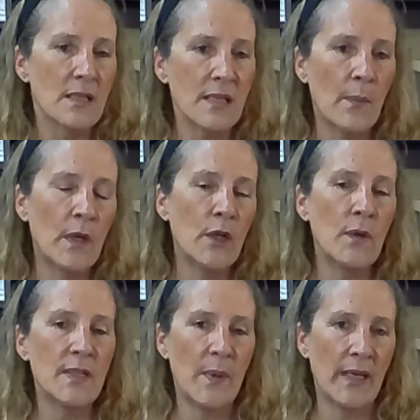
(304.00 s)
Someone who
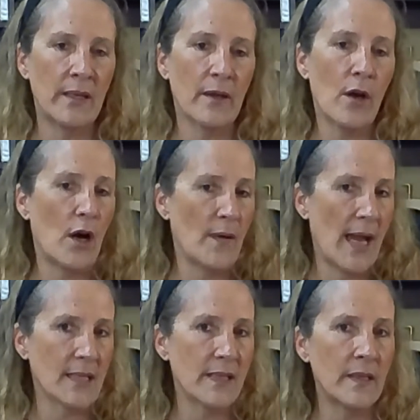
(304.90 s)
has been in a car
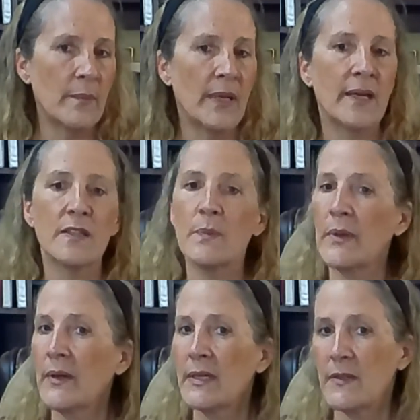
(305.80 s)
accident may
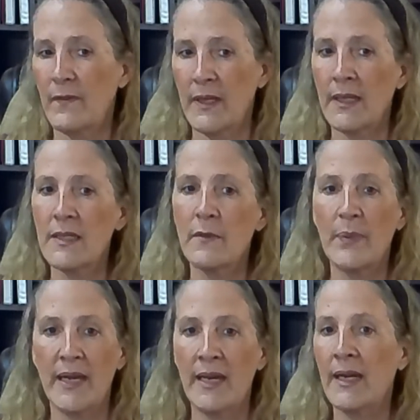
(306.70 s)
experience feelings of
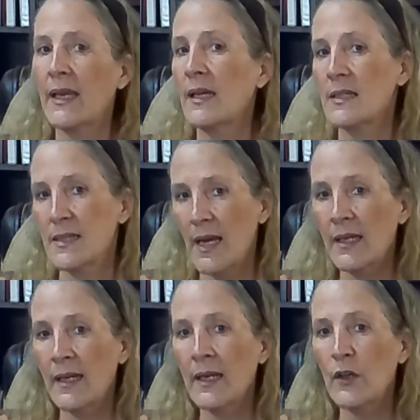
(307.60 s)
panic and a
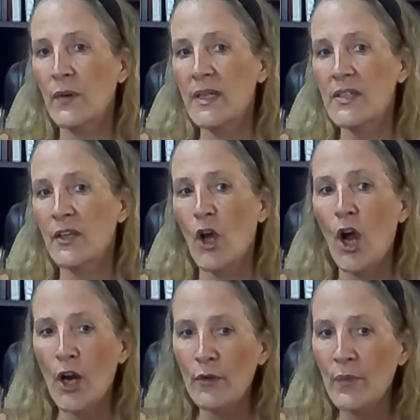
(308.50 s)
sudden increase in
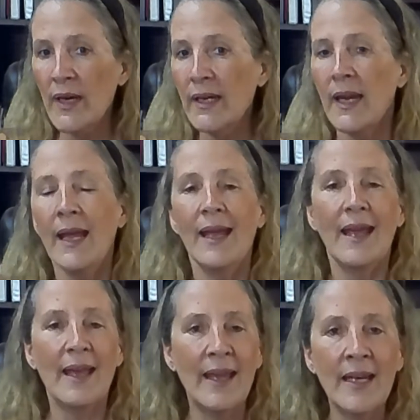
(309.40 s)
heart rate
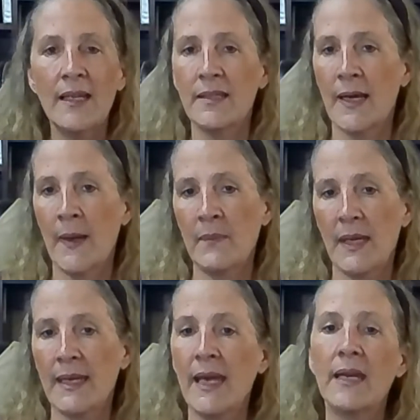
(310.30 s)
anytime
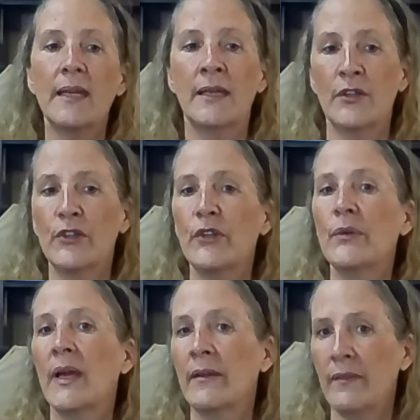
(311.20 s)
they get into
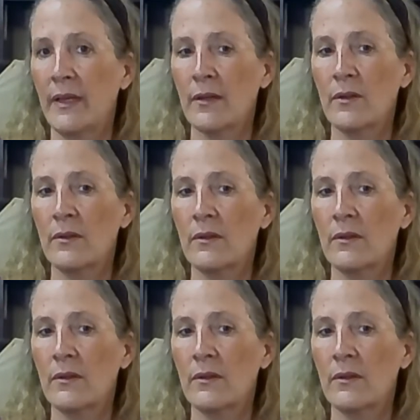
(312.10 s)
a vehicle.